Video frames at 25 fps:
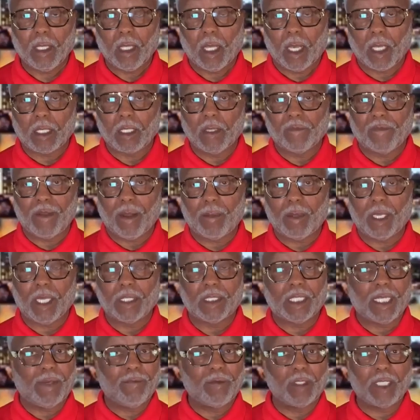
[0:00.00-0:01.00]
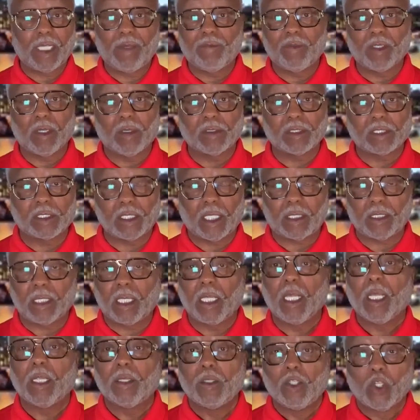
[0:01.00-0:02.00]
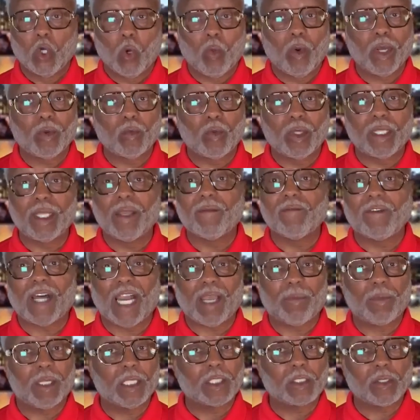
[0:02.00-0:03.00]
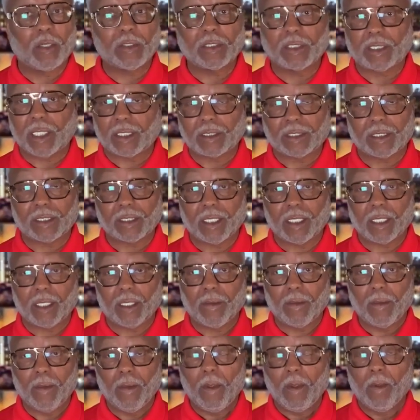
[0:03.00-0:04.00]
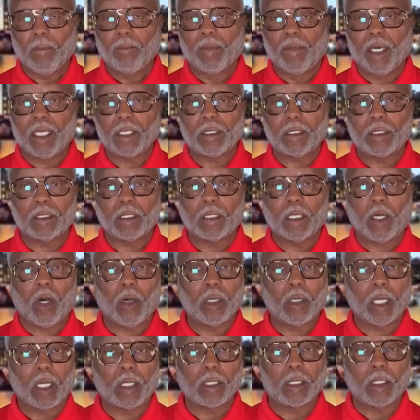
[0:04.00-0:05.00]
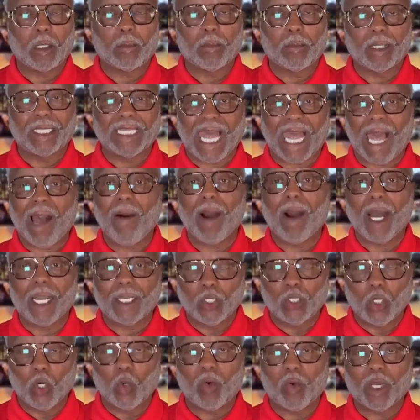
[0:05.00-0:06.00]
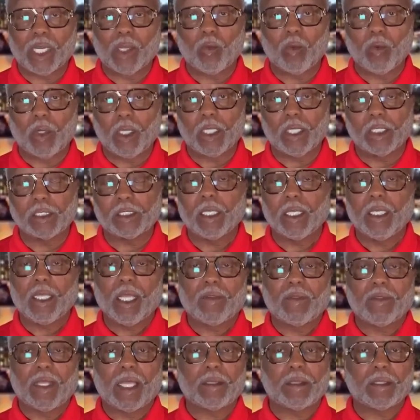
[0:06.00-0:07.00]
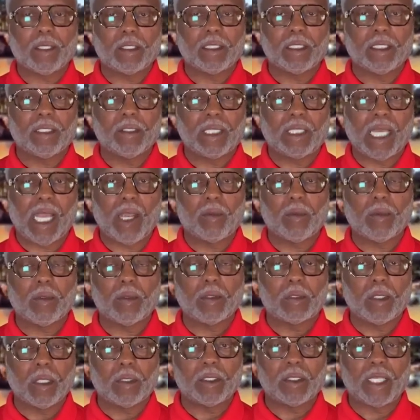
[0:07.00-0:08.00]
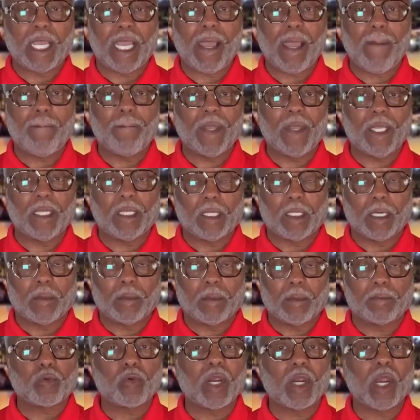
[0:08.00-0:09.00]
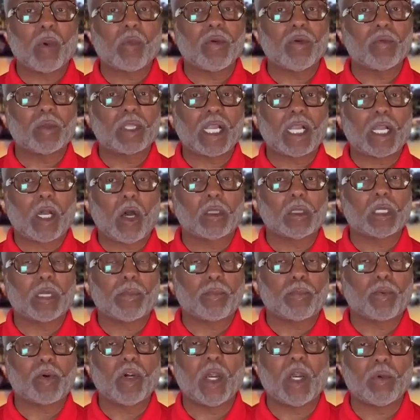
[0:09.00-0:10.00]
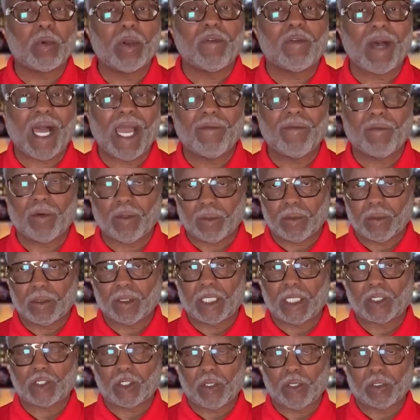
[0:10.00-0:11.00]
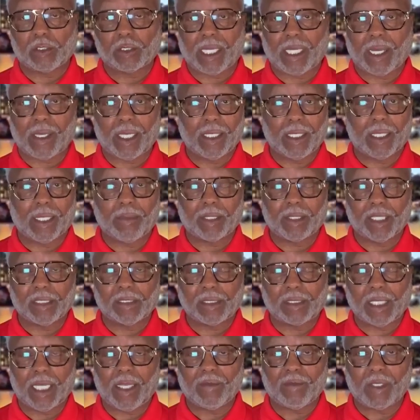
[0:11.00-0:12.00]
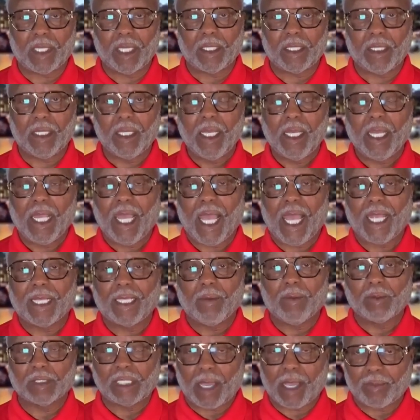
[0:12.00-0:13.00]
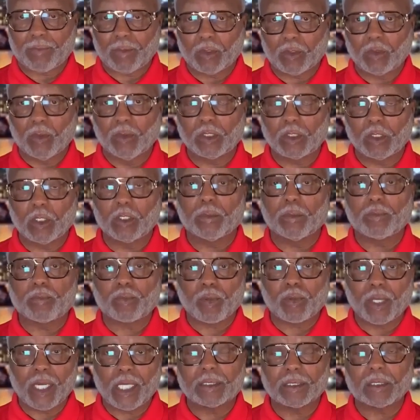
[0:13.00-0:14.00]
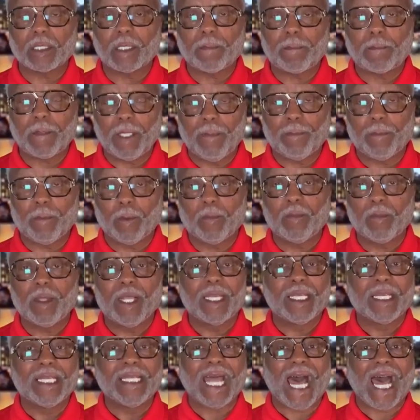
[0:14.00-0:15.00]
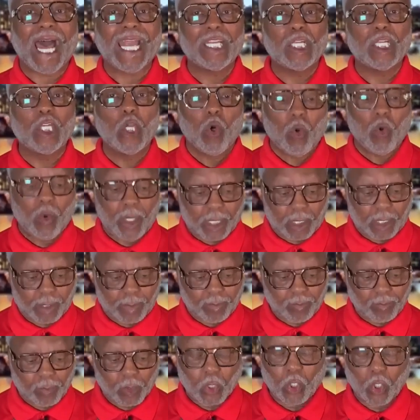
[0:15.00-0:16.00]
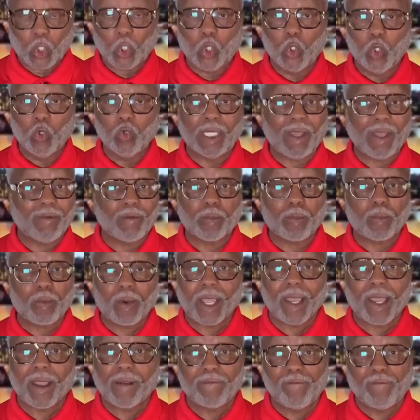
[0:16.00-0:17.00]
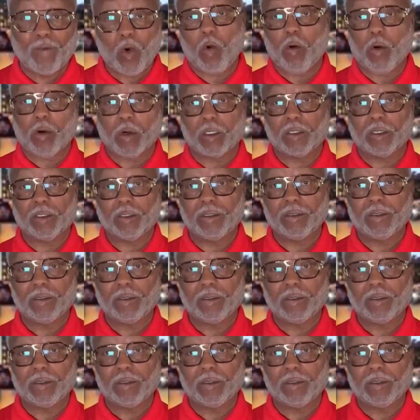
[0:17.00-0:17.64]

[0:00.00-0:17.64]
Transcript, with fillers: Uh, you follow me? And even even on Sunday, no one really invited me to church that Sunday. But the uh, you know, but now I know what it was. They they they had been in a prayer. They call it a prayer revival. That church that I ended up getting saved in, and it was that it was through the prayers of the people, not knowing who they were praying for.